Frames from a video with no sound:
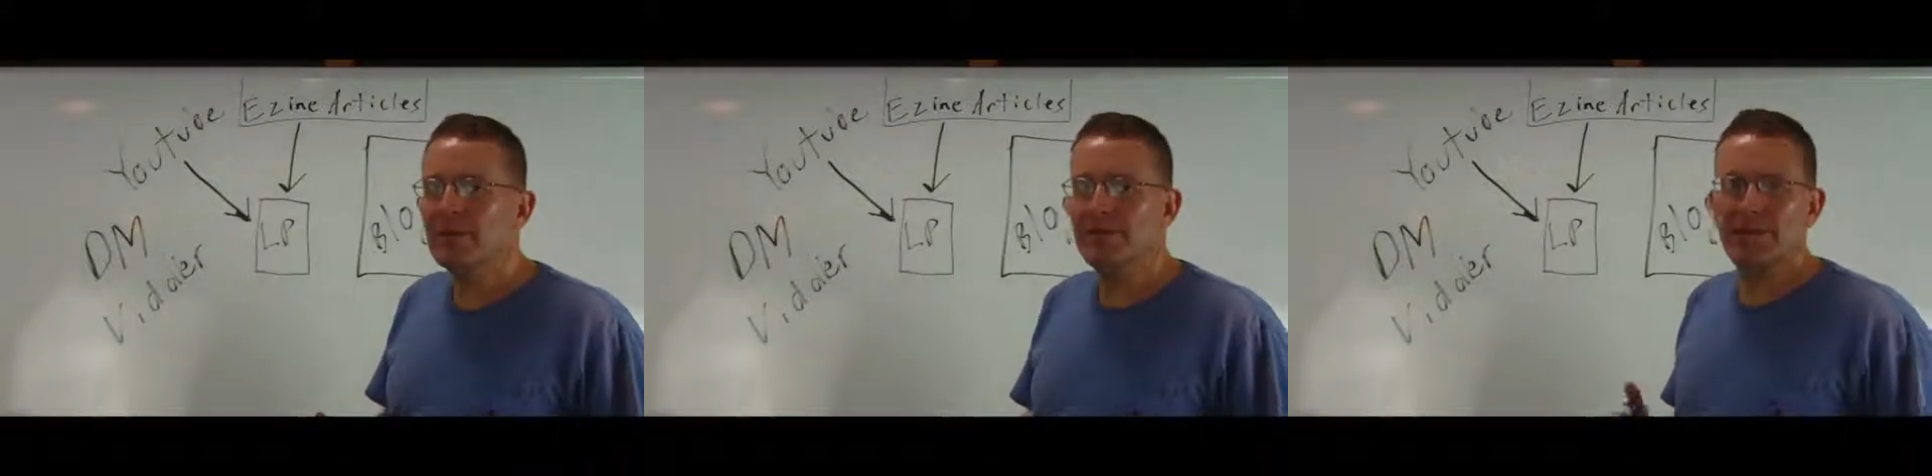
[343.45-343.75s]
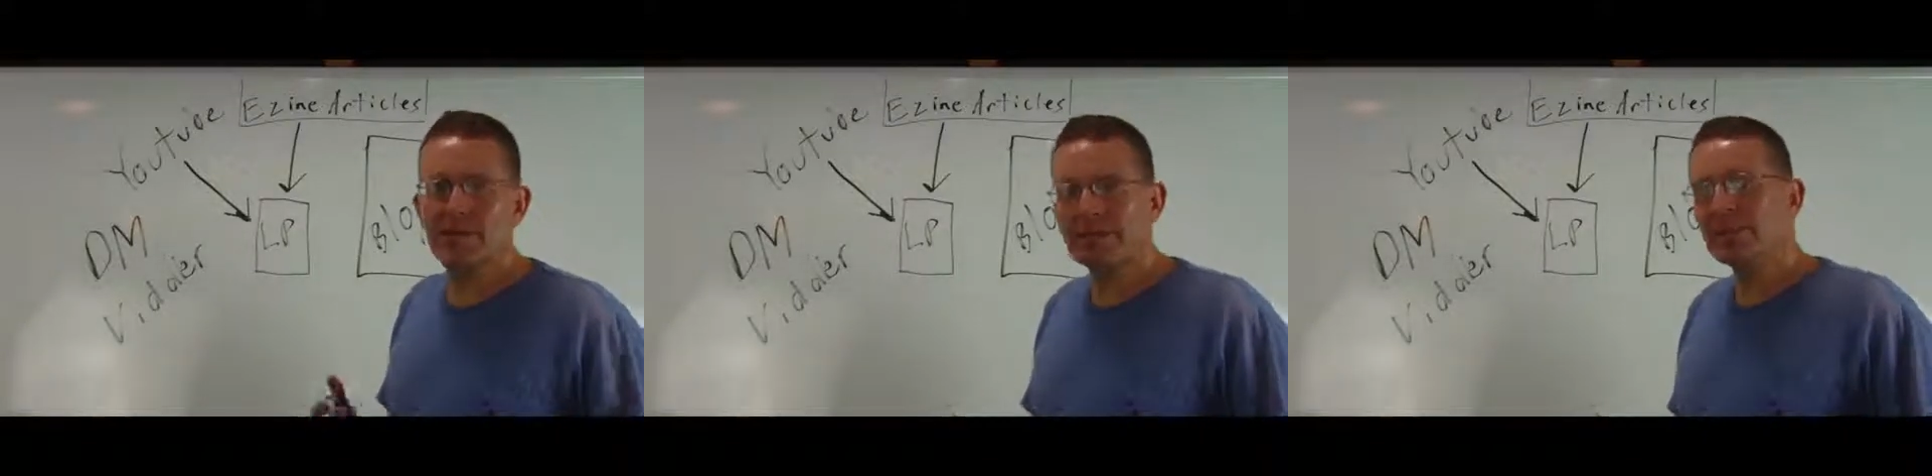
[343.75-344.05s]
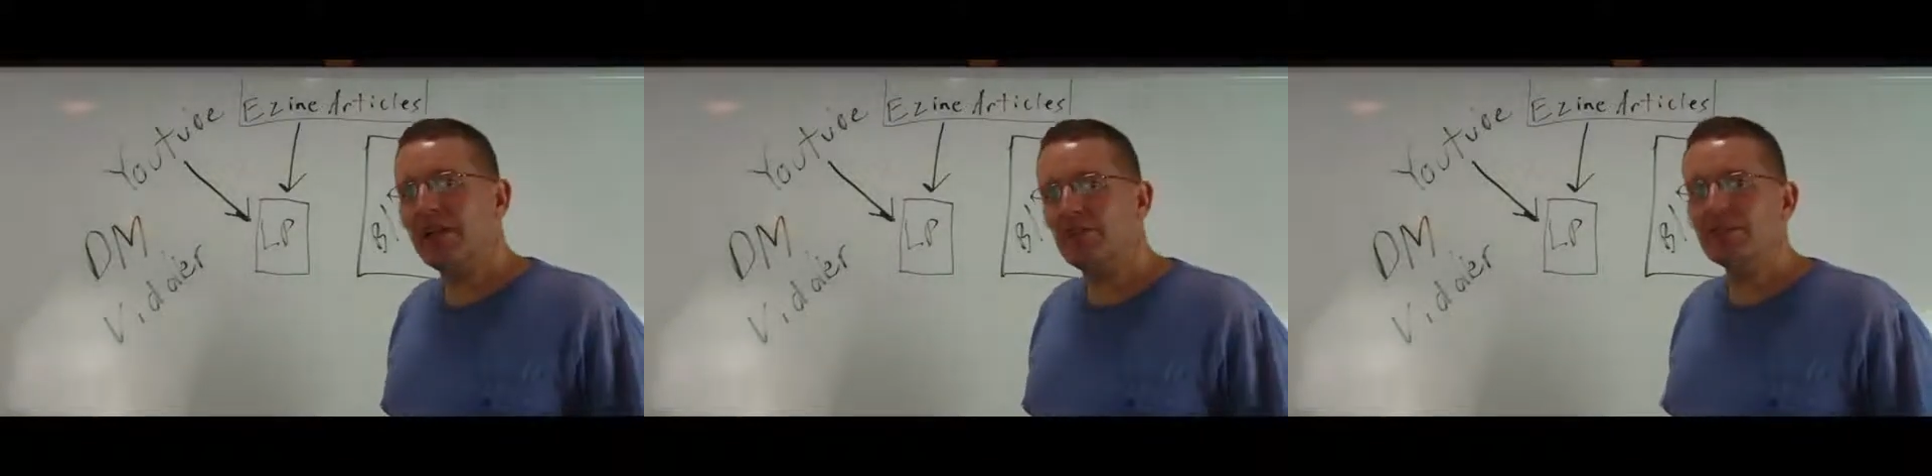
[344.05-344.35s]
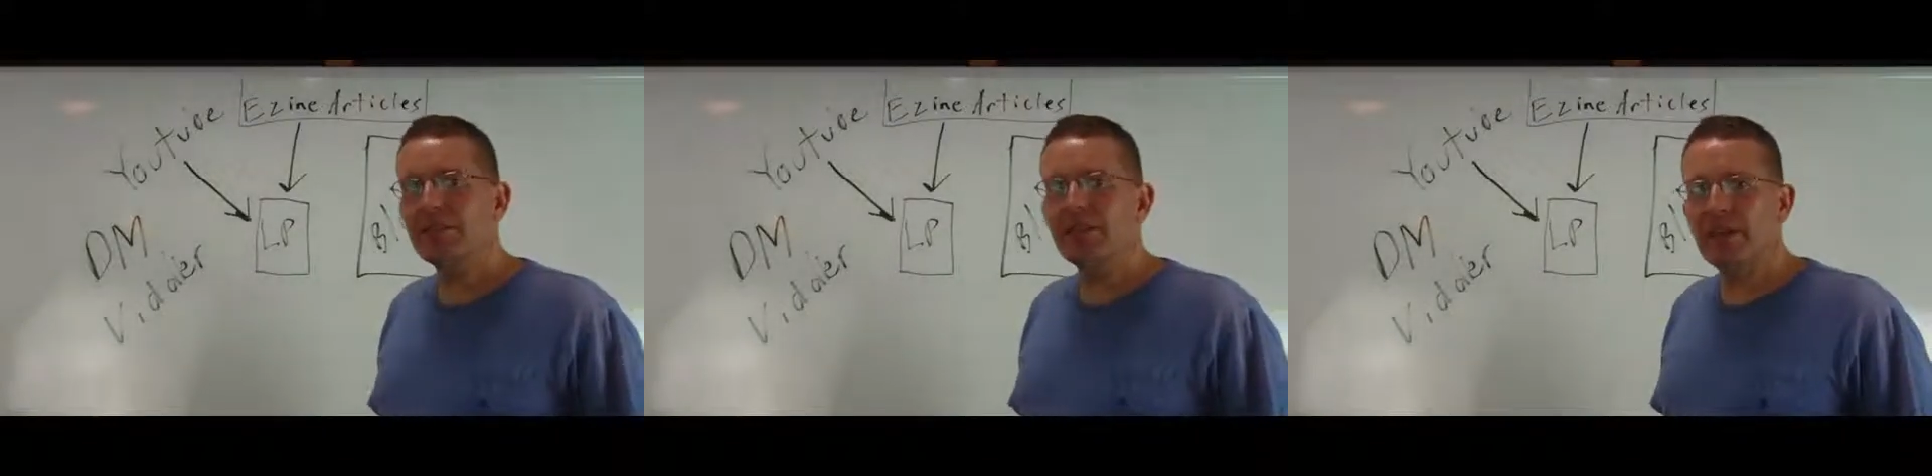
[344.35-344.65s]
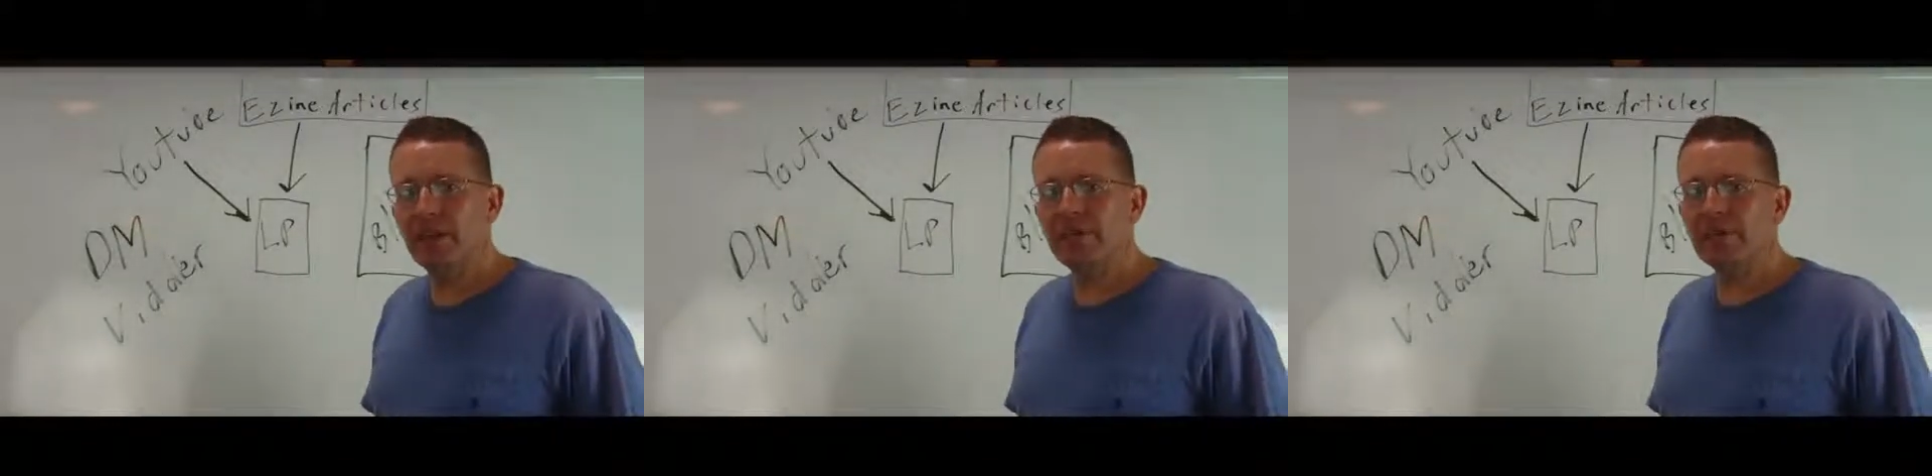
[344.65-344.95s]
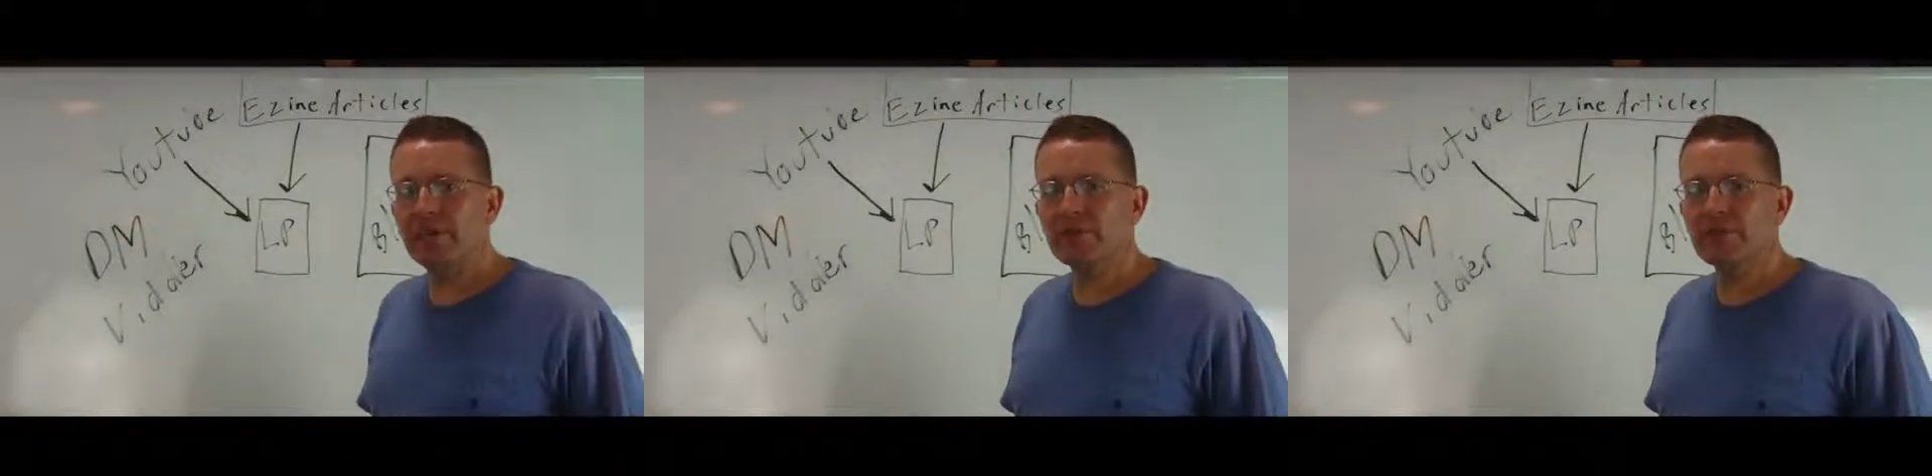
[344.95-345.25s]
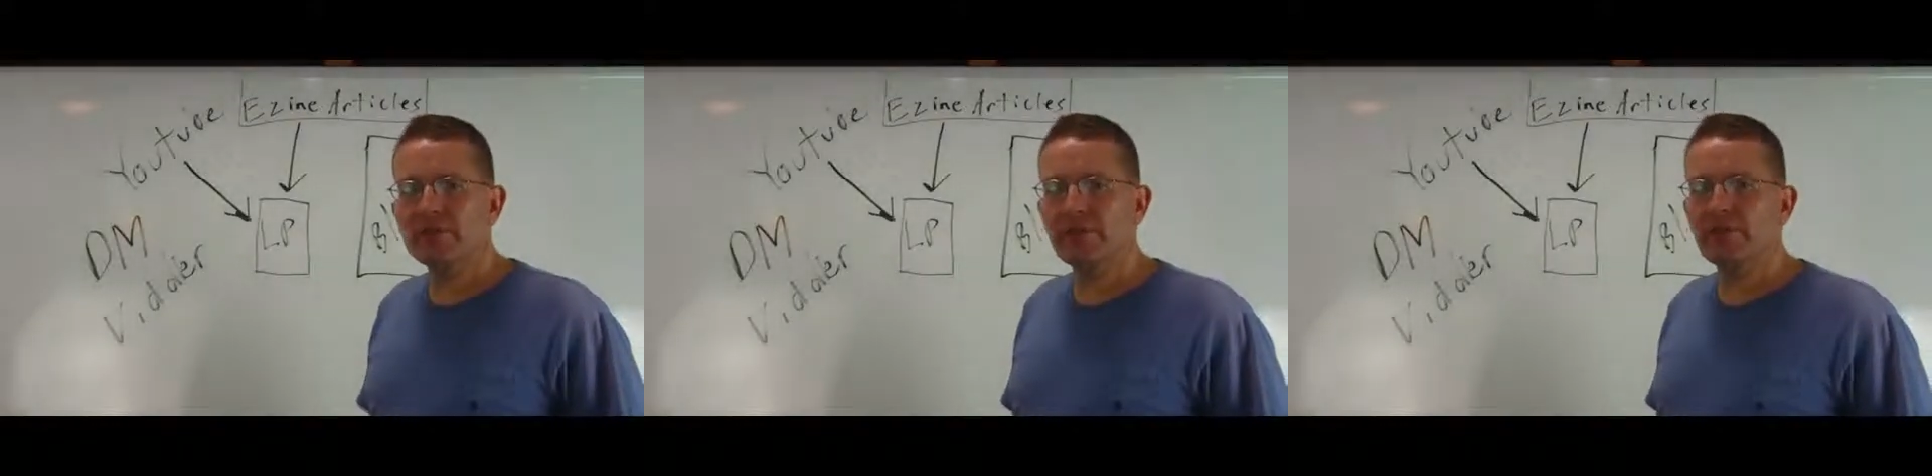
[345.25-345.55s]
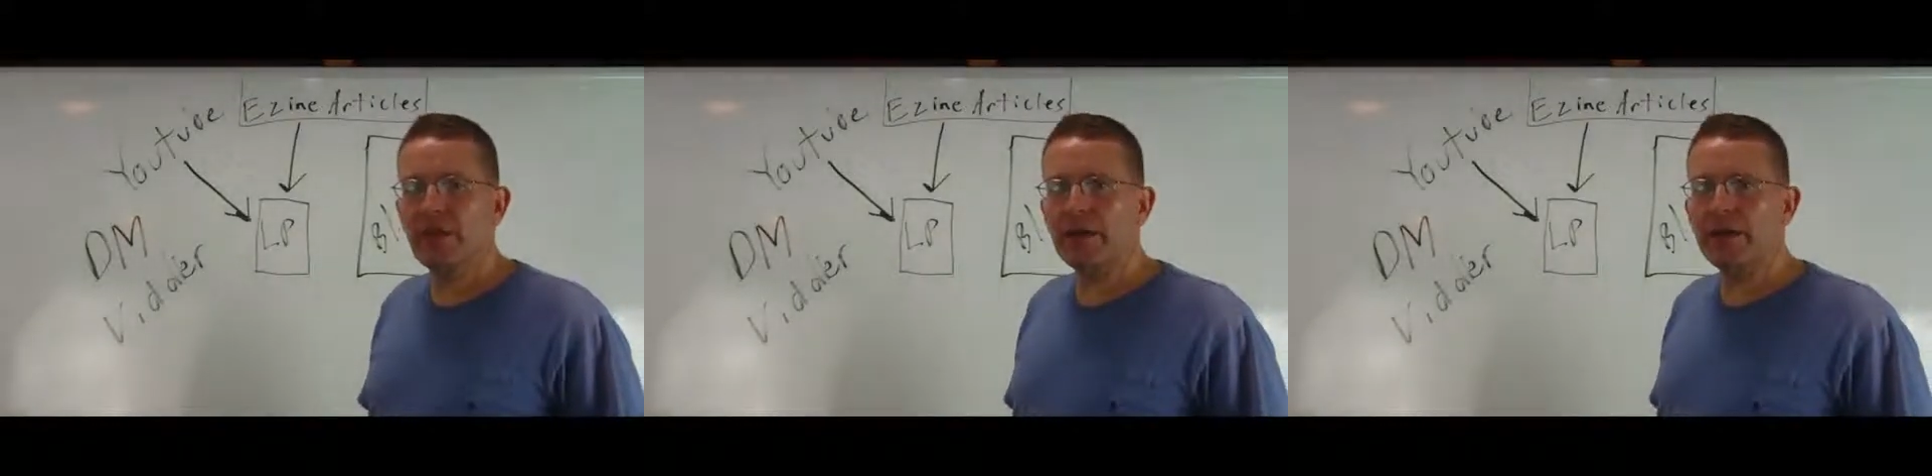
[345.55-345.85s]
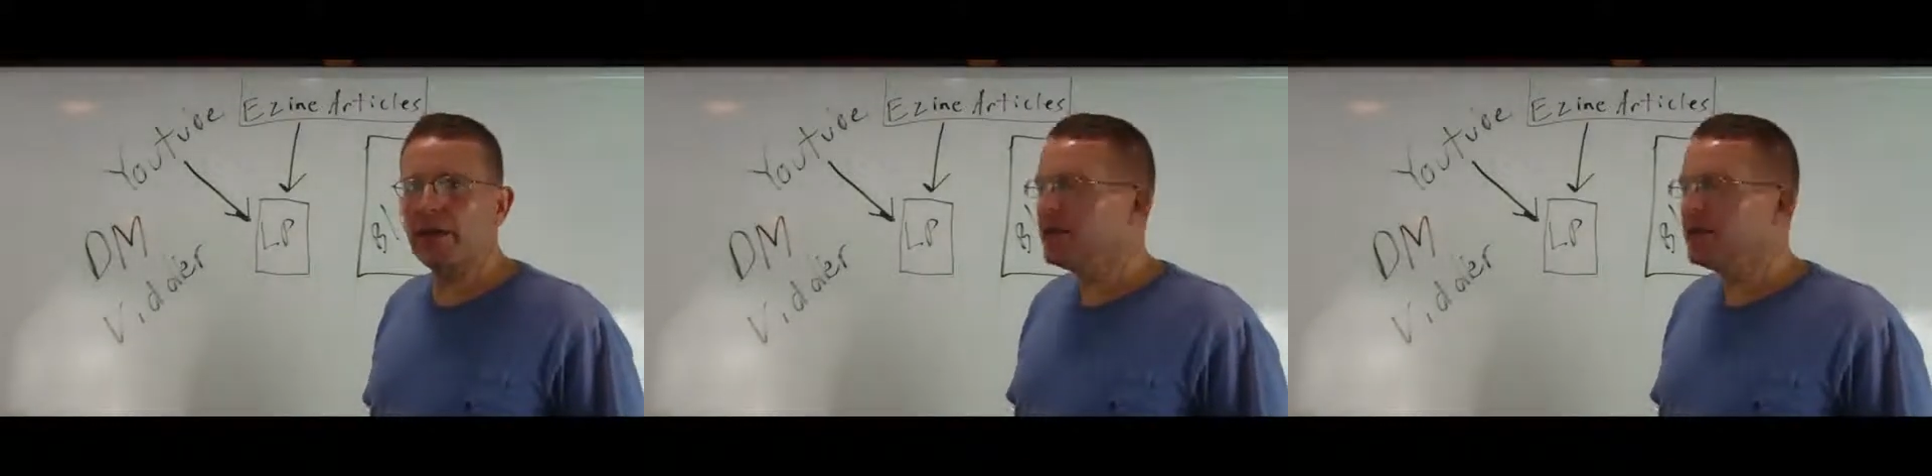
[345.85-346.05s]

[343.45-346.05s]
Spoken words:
maybe it's not worth the effort to rewrite